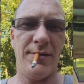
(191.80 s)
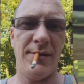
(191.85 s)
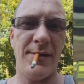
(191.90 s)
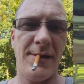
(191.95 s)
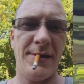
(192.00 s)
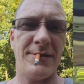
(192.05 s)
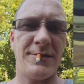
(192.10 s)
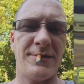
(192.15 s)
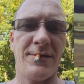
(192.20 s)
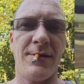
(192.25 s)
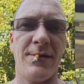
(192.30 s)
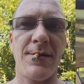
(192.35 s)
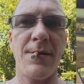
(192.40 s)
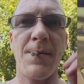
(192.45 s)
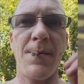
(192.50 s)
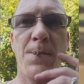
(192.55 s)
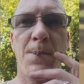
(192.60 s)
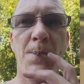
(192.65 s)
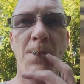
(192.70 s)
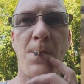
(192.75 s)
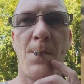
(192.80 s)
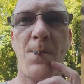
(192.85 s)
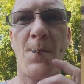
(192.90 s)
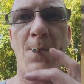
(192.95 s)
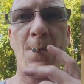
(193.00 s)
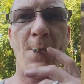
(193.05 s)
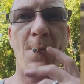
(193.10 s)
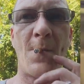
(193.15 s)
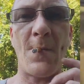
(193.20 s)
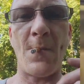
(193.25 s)
Lanzar.
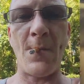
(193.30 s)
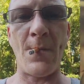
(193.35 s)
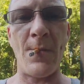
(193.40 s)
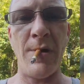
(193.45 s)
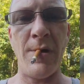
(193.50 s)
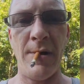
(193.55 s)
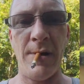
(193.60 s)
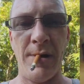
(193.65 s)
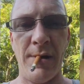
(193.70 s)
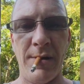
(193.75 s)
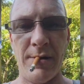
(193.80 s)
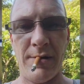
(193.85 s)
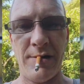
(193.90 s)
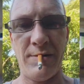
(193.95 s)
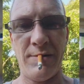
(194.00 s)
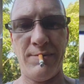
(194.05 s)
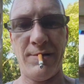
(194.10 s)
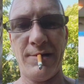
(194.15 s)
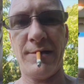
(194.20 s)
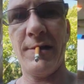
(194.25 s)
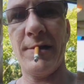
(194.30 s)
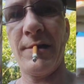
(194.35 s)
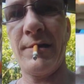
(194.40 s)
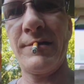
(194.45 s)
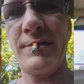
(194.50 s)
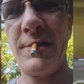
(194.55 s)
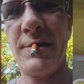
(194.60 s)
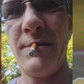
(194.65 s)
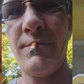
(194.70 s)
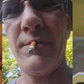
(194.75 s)
Oh, my
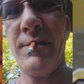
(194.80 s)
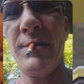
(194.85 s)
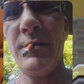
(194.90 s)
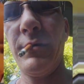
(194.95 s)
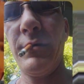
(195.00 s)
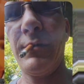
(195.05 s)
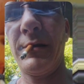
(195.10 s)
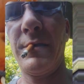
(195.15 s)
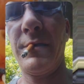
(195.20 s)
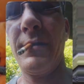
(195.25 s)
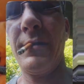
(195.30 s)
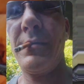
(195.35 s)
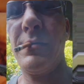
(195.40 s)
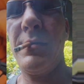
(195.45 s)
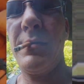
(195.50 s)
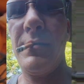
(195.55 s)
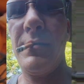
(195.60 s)
thing's come unhooked here.